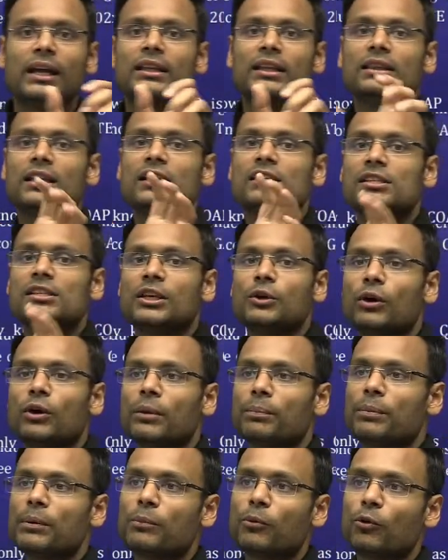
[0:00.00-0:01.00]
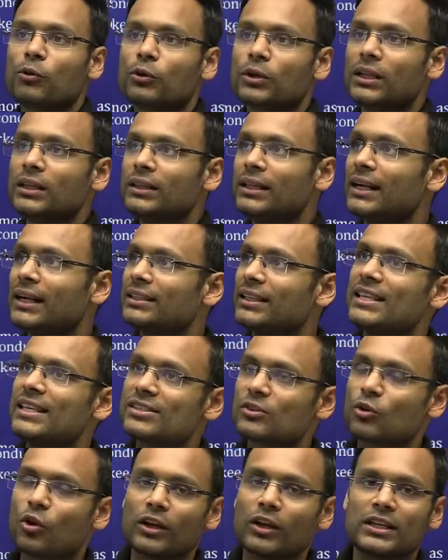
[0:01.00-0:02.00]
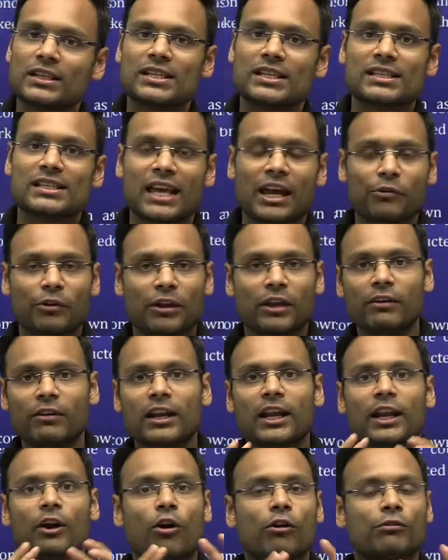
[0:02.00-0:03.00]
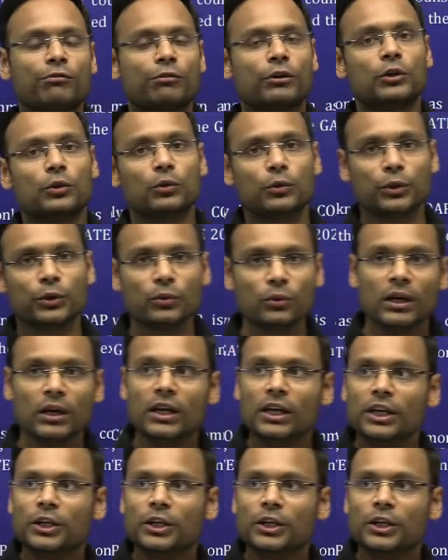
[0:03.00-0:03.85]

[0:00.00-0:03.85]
in the COAP portal that these colleges have given an offer to you.